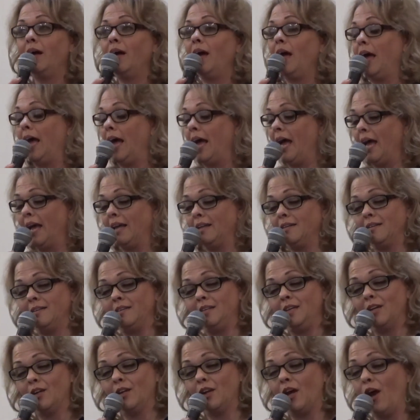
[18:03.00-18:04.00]

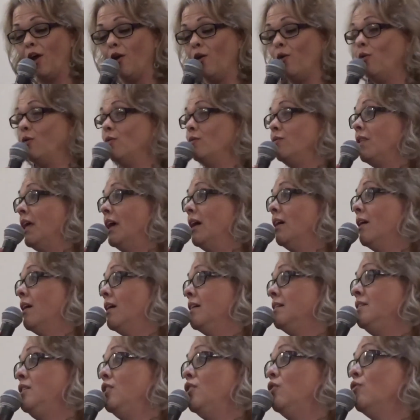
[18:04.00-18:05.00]
And, you
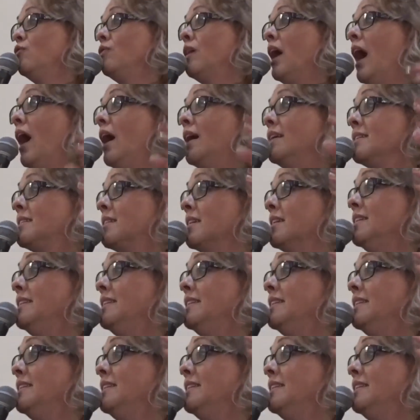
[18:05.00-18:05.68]
know, you've got to